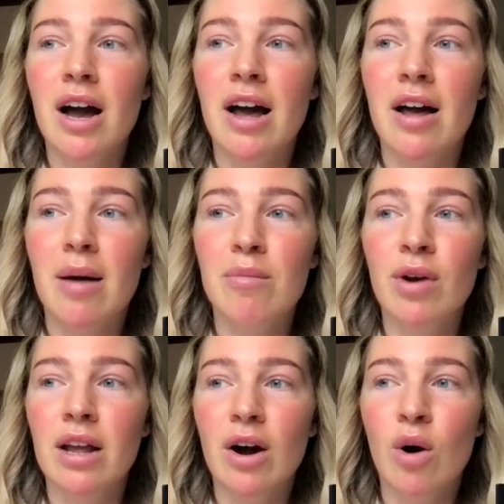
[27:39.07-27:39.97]
I, I'm
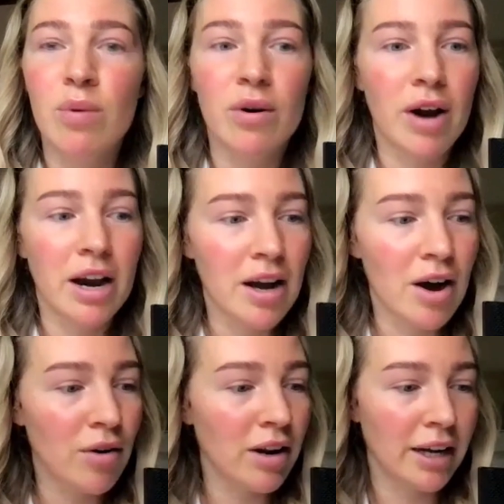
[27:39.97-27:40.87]
really open right
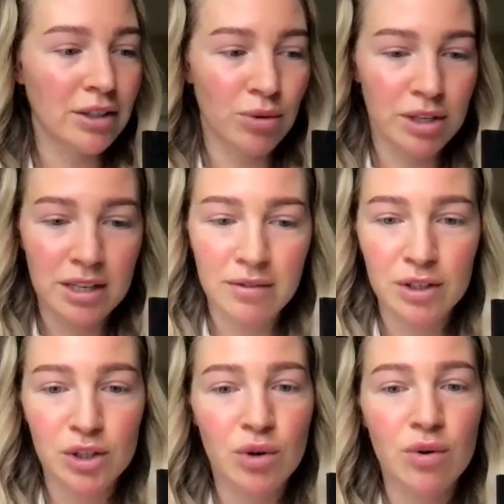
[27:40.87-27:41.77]
now, like to receive
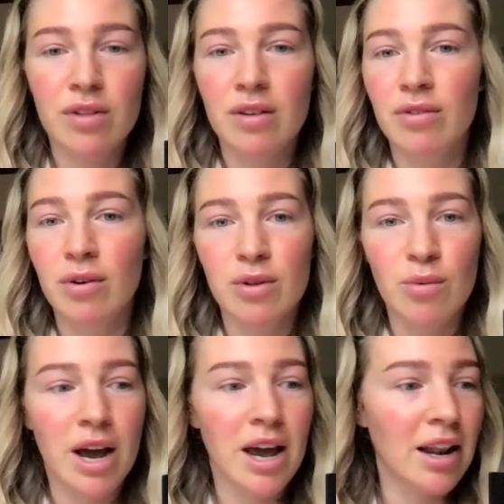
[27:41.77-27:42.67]
the truth. If you're the
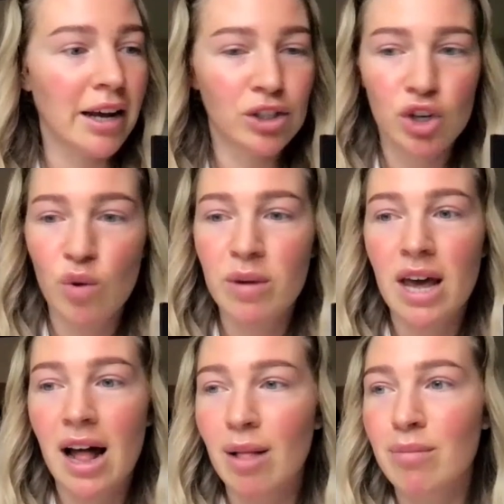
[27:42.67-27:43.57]
way, like show me,
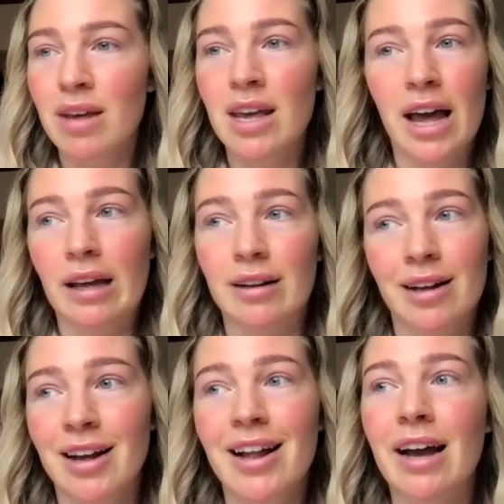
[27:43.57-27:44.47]
help me. I,
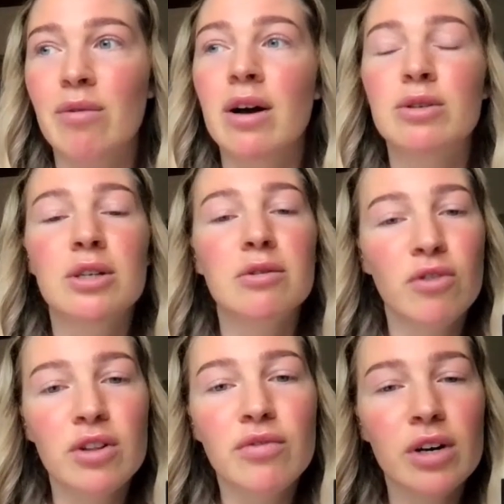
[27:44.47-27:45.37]
like I was,
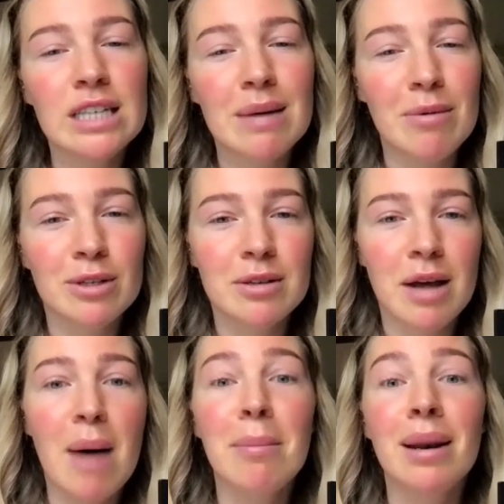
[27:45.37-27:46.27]
for the first time, I was
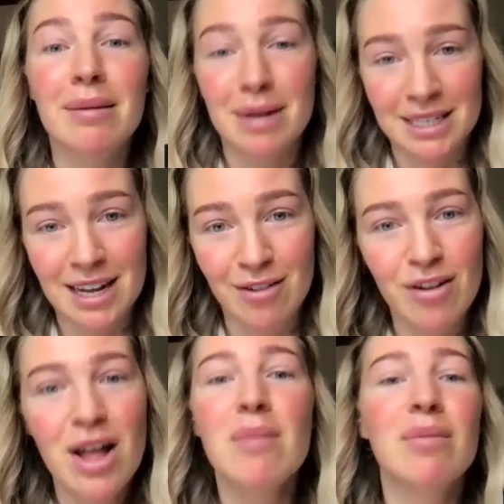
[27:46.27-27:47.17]
humbling myself
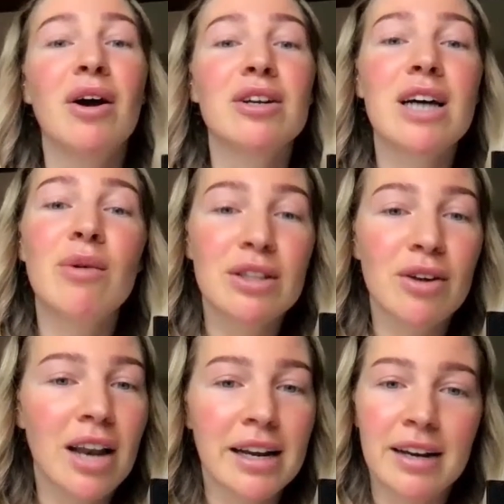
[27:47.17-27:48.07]
because I always
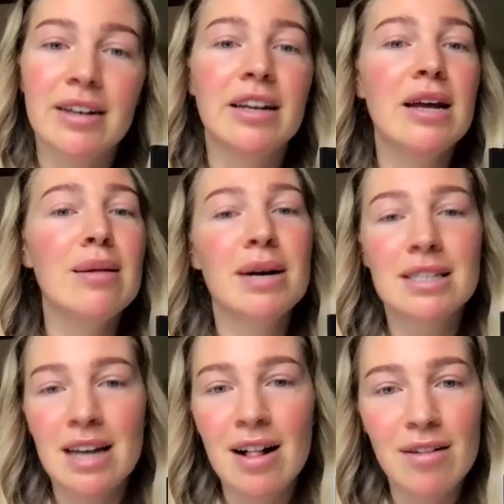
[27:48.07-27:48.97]
thought like I can heal
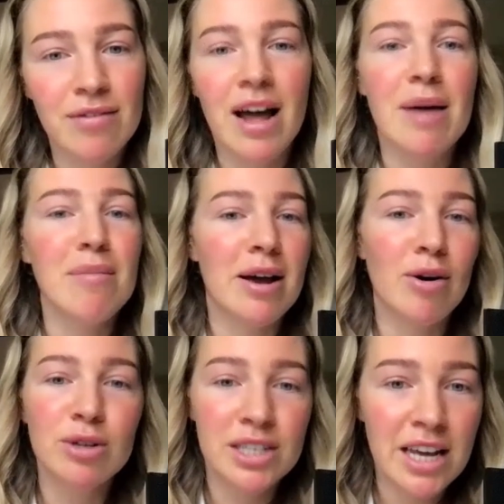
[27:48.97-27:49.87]
myself. I'm my
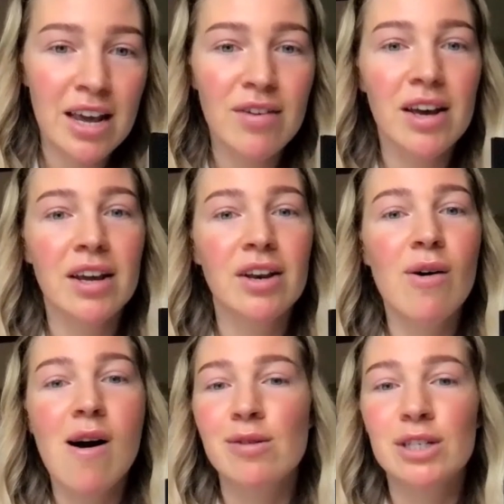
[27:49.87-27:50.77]
own savior, you
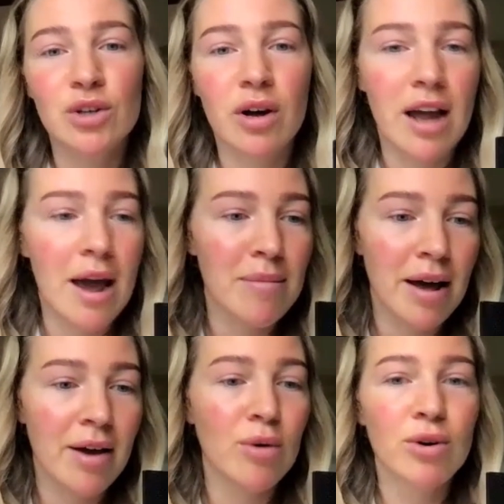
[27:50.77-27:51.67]
know. I was taught I'm
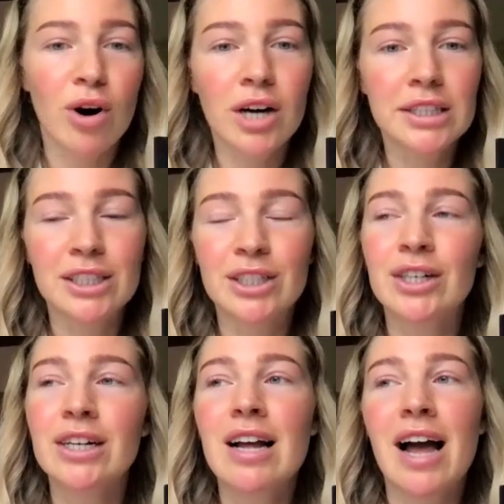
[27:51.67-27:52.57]
my own God, you
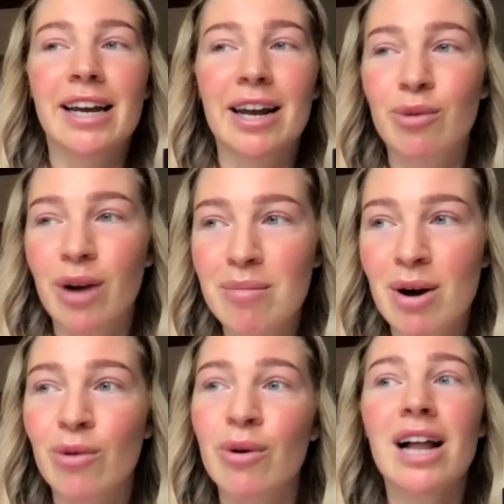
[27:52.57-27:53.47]
know. I can create my
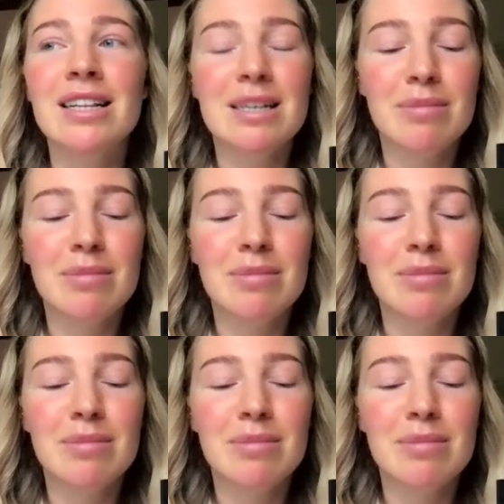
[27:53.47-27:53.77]
own reality.